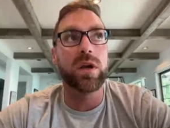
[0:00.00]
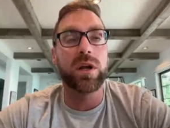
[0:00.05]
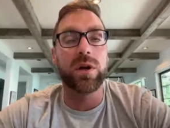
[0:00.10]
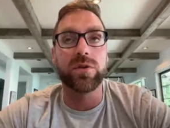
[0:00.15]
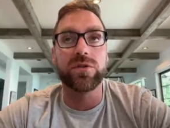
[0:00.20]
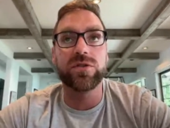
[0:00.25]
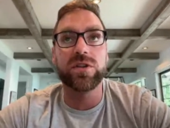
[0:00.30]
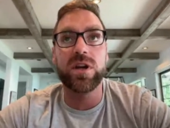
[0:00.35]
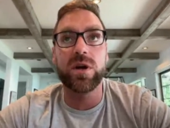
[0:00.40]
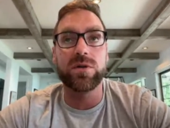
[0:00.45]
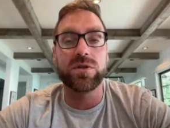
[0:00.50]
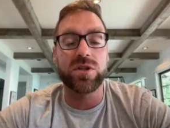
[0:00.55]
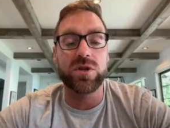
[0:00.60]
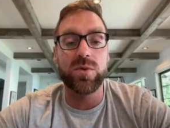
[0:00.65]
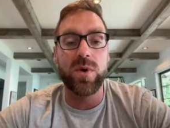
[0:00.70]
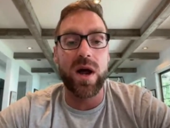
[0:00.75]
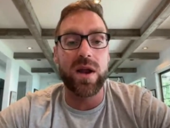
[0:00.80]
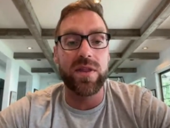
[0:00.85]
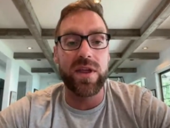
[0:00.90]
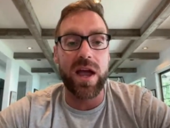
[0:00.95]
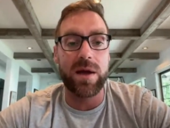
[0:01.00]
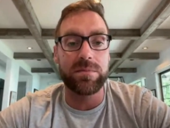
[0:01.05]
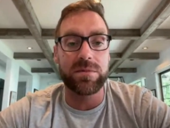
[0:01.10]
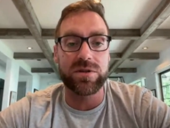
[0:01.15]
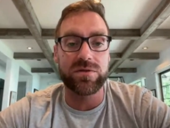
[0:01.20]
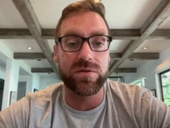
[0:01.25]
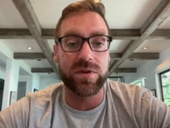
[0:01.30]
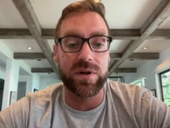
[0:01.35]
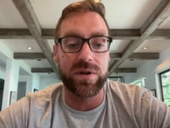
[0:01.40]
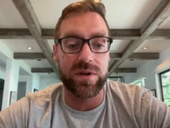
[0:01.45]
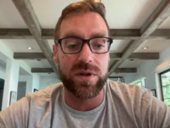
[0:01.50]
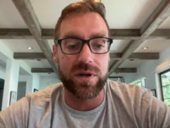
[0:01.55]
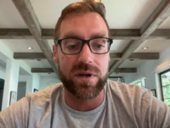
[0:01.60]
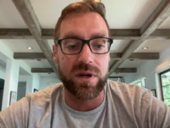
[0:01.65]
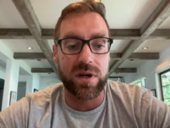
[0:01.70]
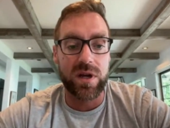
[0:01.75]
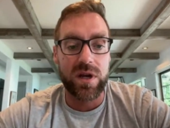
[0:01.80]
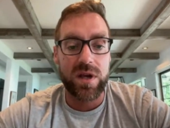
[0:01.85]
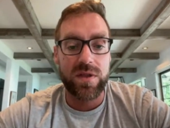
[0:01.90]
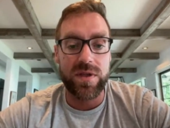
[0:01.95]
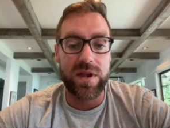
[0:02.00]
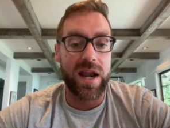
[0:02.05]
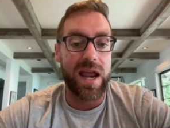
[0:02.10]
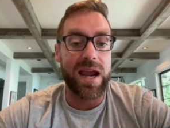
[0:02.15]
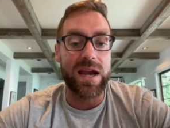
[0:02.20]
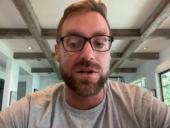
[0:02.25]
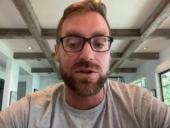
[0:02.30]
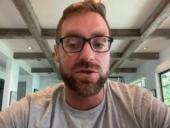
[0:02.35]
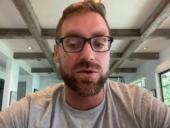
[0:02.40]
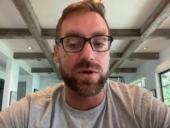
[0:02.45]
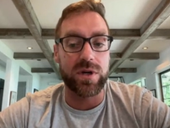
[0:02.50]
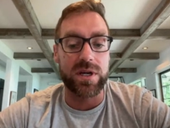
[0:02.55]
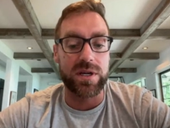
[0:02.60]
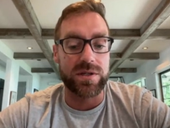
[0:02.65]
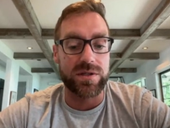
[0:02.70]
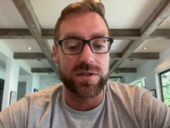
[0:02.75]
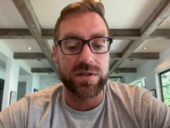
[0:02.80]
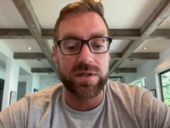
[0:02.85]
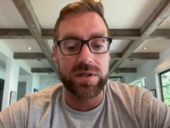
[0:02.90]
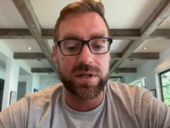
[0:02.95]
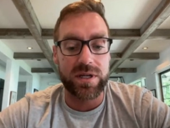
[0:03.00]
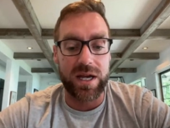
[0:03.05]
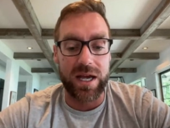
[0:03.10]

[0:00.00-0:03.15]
CO2 out of the atmosphere than 8 trees.